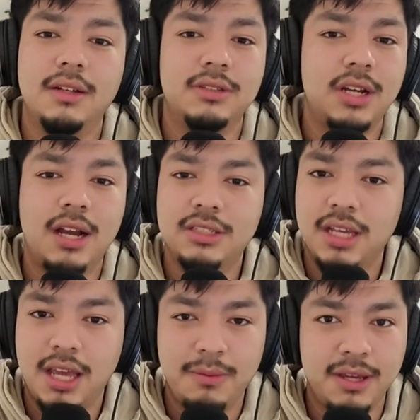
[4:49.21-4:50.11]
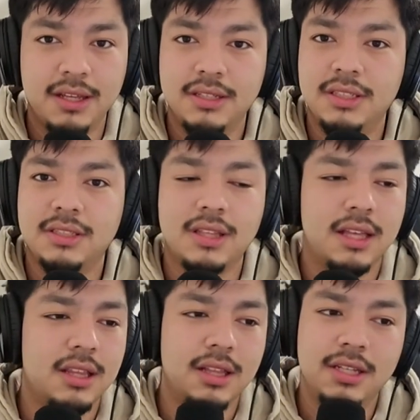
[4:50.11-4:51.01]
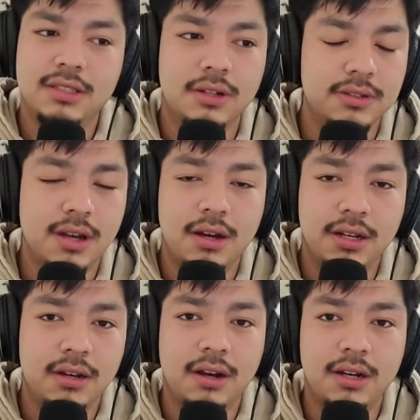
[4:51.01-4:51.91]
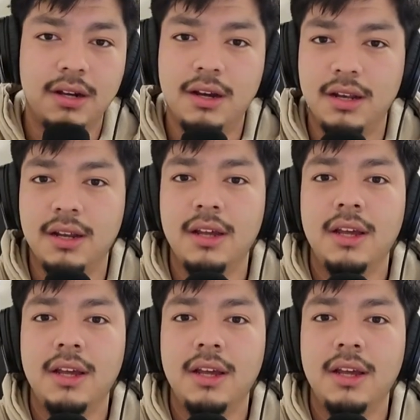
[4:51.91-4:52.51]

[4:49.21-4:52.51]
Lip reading: Josh Emmett. It's just like the list goes on and on and on.